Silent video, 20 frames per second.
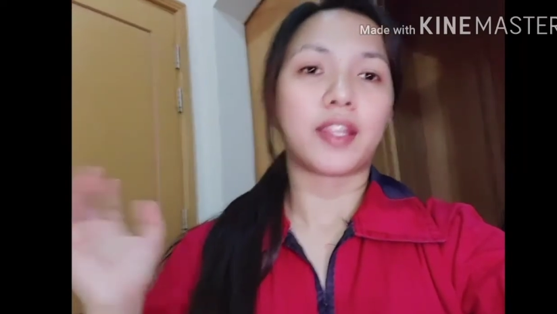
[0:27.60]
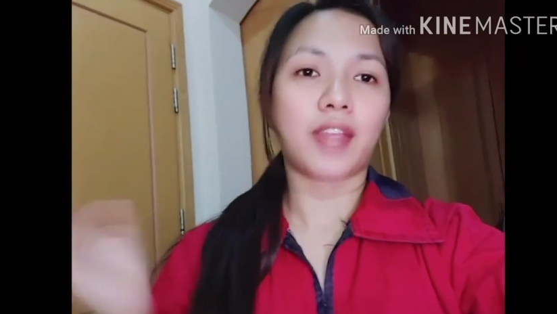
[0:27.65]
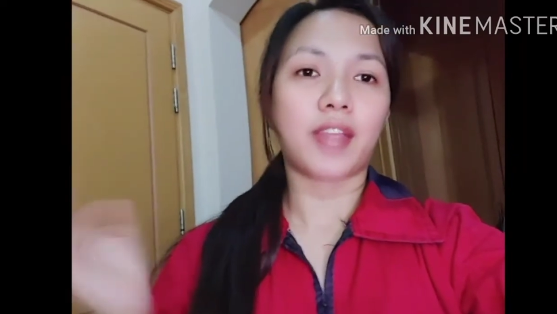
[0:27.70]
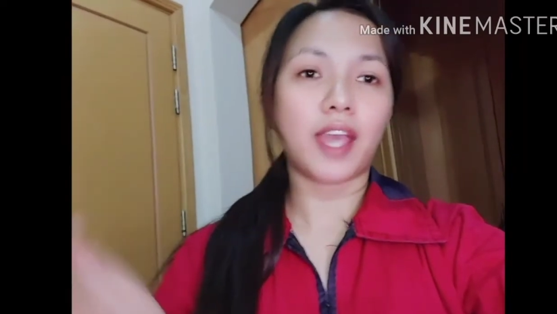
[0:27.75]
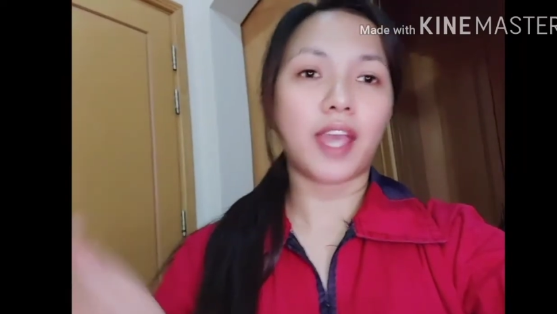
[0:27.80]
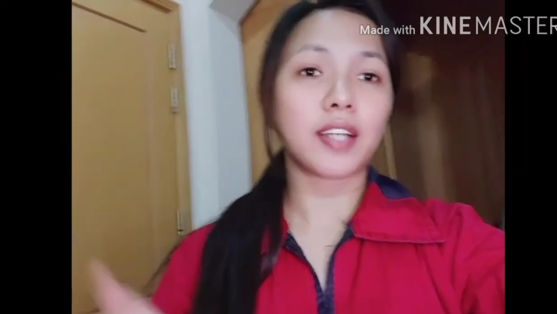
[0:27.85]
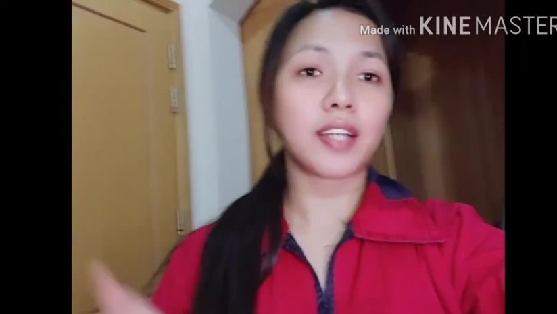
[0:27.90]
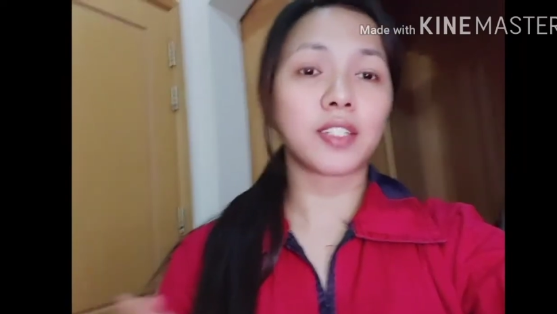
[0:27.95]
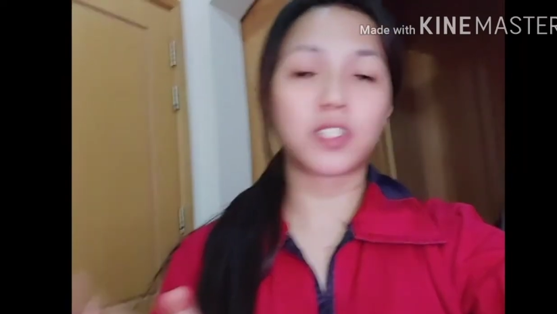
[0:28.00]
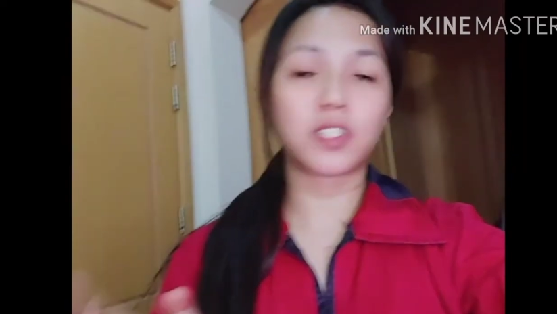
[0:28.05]

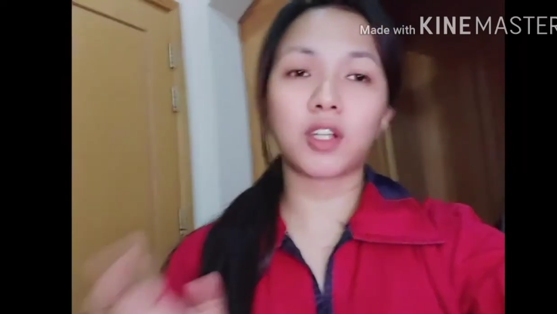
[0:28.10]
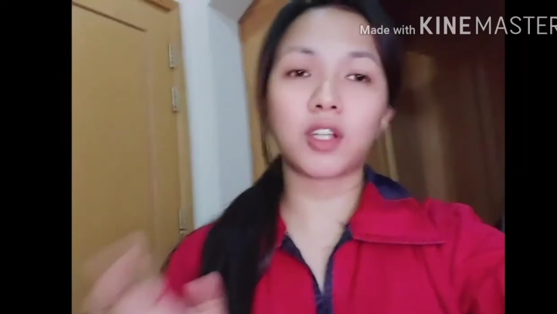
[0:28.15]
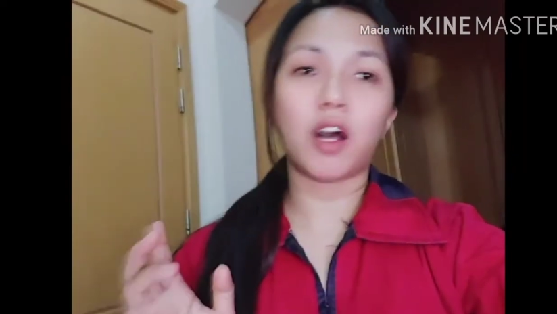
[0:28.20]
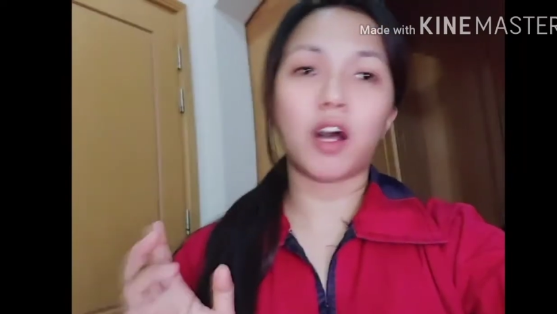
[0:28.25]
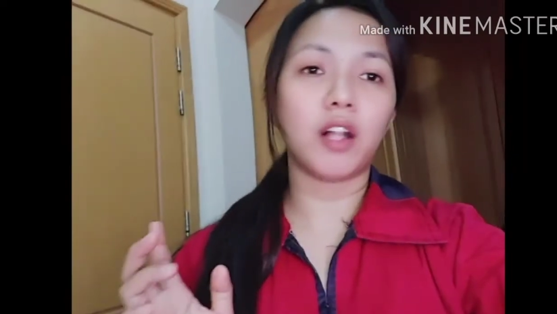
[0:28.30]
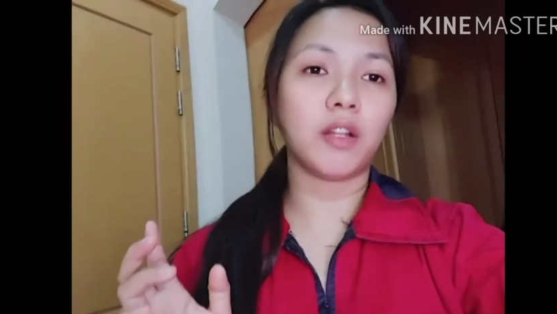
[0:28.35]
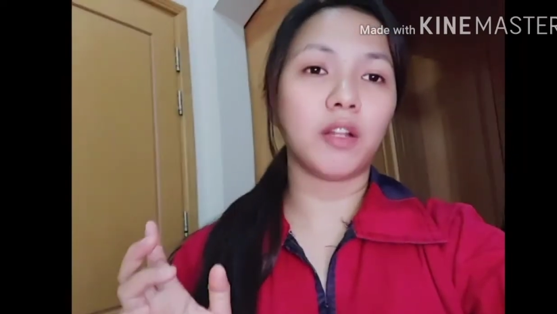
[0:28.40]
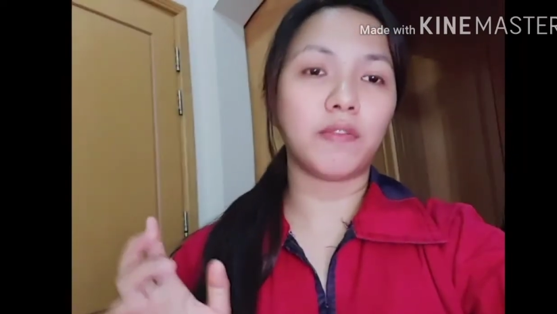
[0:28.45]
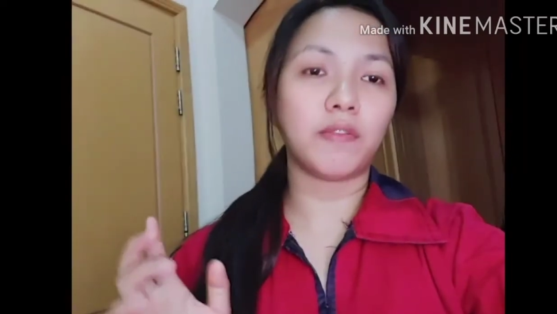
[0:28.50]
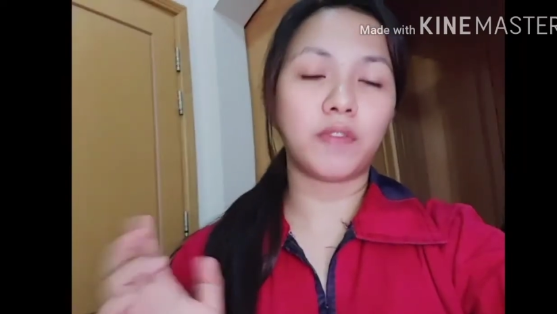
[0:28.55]
thanks to
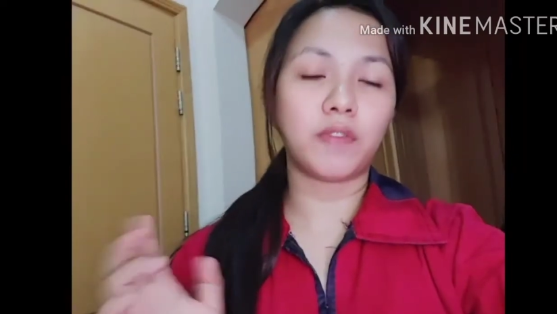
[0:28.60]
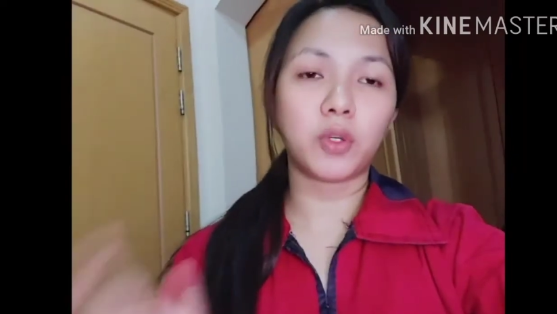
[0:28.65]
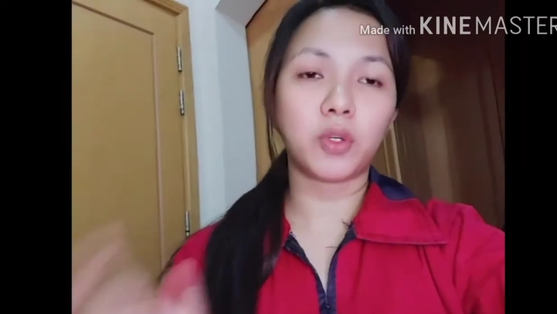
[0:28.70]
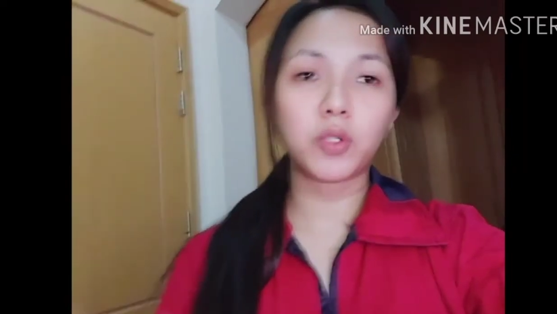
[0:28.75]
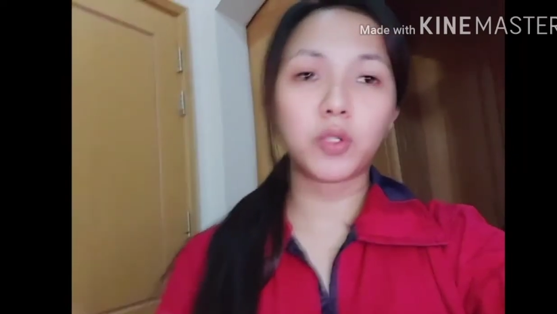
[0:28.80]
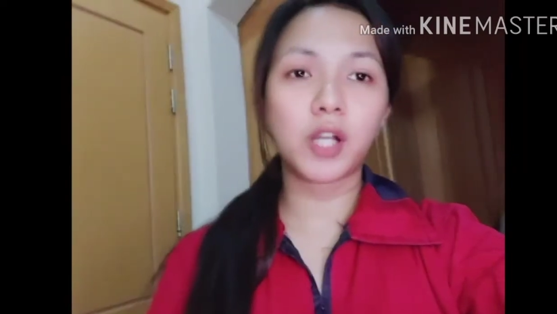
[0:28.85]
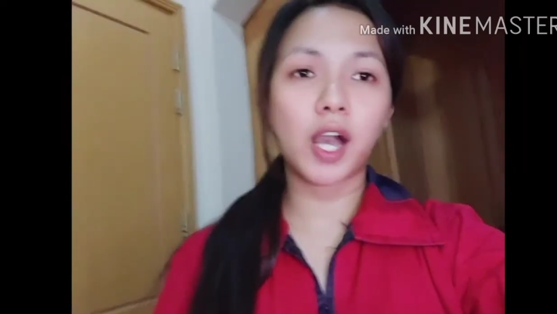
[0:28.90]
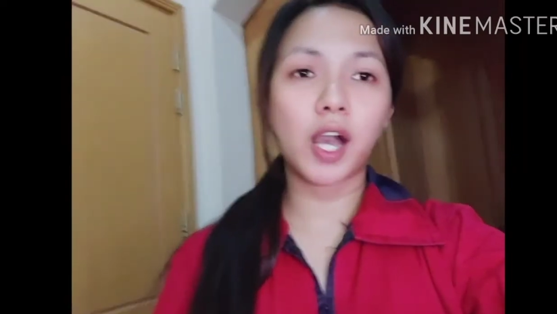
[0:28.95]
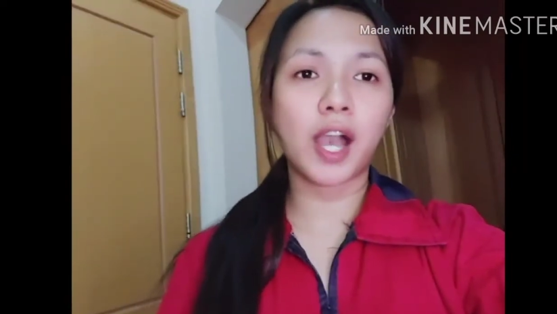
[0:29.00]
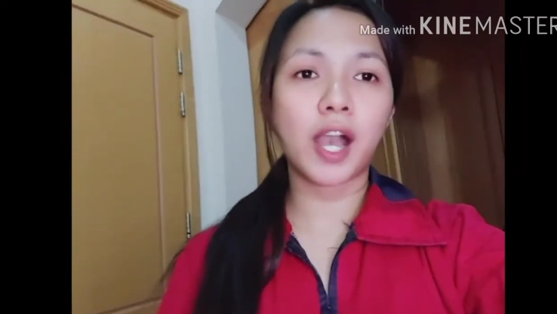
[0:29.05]
all of
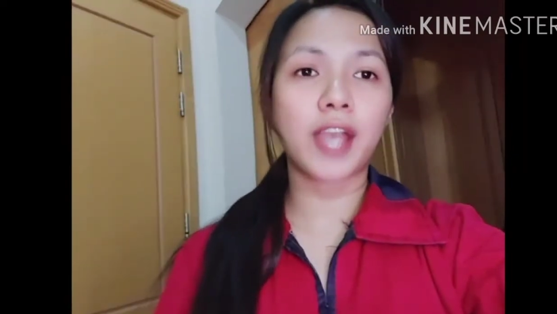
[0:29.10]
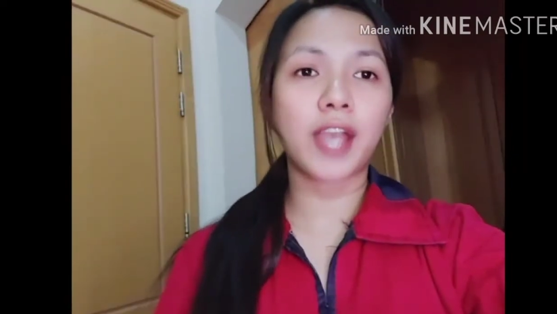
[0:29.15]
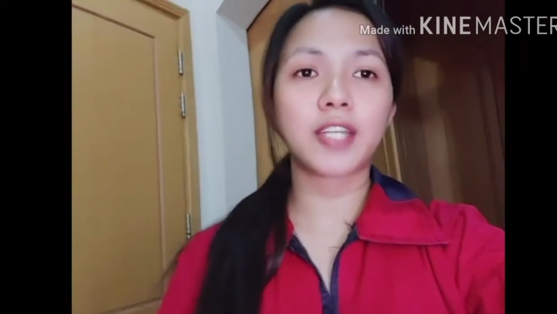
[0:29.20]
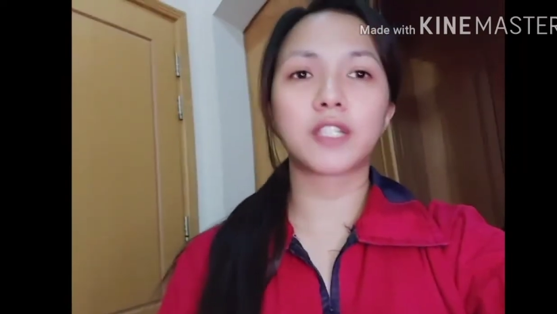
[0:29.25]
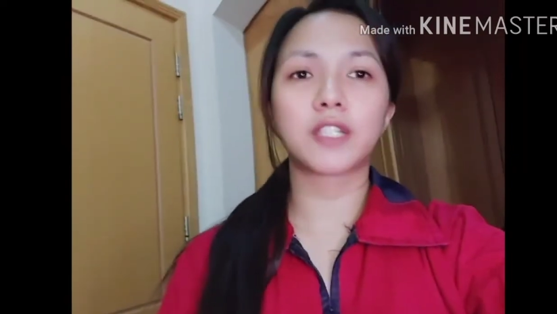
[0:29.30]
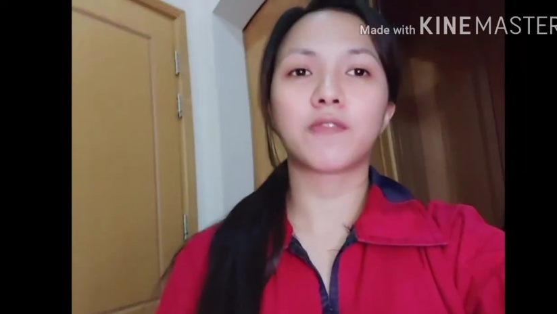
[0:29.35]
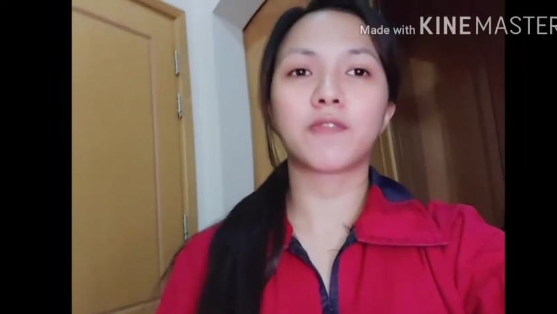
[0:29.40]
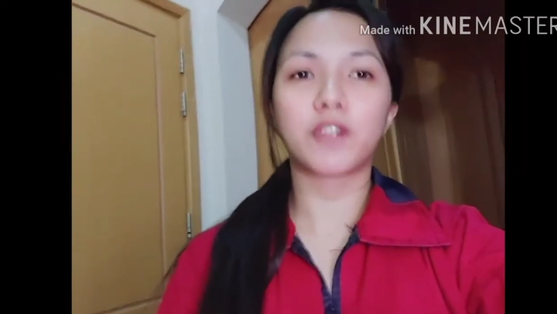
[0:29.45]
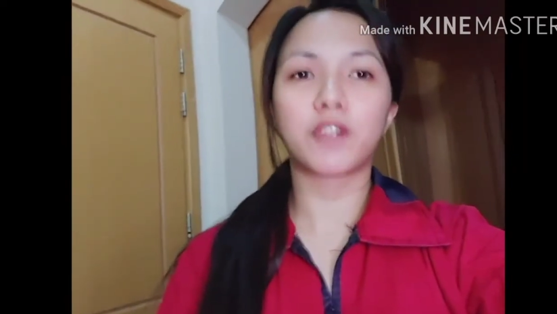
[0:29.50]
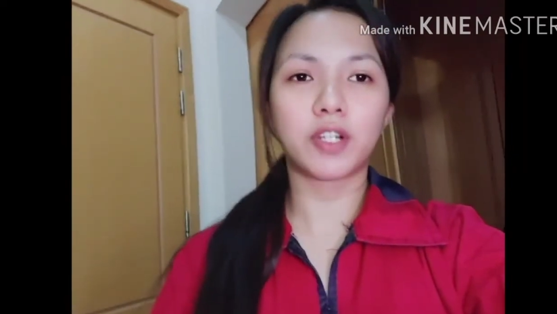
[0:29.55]
you guys